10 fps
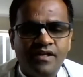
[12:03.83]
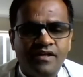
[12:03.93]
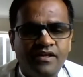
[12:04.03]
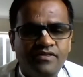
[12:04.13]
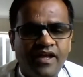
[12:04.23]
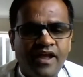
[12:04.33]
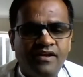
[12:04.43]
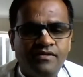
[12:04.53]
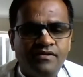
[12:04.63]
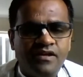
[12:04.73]
in the
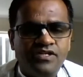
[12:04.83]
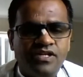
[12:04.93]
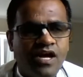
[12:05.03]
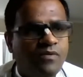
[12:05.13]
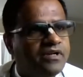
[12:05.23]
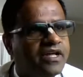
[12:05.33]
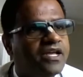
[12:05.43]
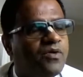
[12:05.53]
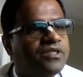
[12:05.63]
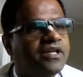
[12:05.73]
end, Krishna will take
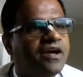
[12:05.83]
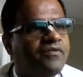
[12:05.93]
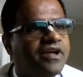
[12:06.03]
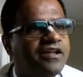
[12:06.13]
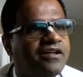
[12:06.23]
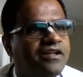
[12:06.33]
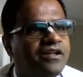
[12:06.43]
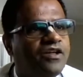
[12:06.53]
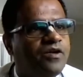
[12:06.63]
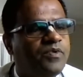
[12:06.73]
everything away
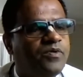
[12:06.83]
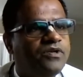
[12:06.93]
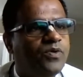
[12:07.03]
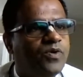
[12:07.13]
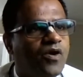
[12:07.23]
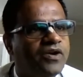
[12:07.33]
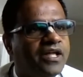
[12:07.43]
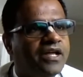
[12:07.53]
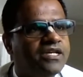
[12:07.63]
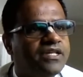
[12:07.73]
if we do not
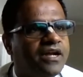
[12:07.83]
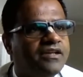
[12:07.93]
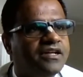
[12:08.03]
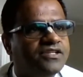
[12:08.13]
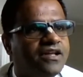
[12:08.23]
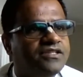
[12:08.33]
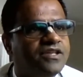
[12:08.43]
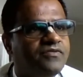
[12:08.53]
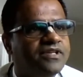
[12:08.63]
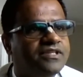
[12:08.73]
engage that in Krishna's
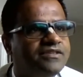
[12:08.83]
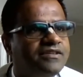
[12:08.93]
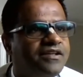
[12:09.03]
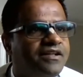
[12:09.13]
service.